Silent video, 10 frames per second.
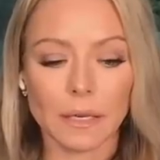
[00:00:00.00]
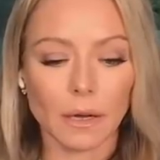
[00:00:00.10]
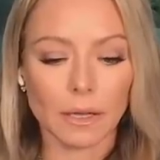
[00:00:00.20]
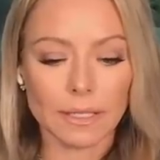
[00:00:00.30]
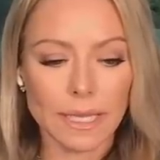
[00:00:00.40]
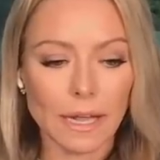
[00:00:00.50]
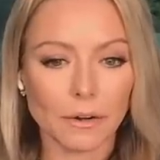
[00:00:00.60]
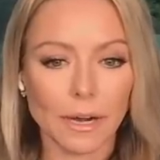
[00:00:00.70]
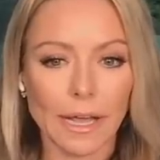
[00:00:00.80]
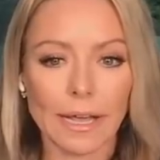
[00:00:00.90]
on
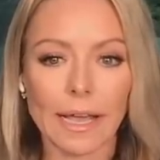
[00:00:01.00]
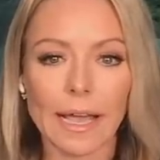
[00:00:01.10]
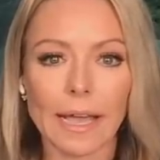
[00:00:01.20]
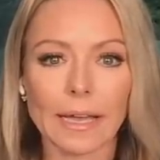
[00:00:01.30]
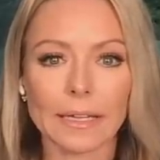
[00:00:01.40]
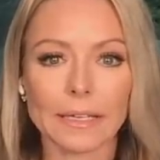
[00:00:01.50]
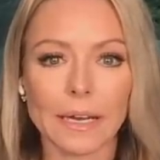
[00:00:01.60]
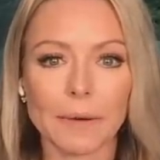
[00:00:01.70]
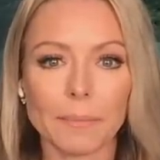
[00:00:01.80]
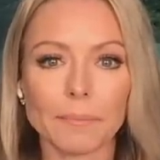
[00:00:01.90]
Saturday, and
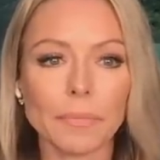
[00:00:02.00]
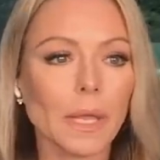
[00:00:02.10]
um,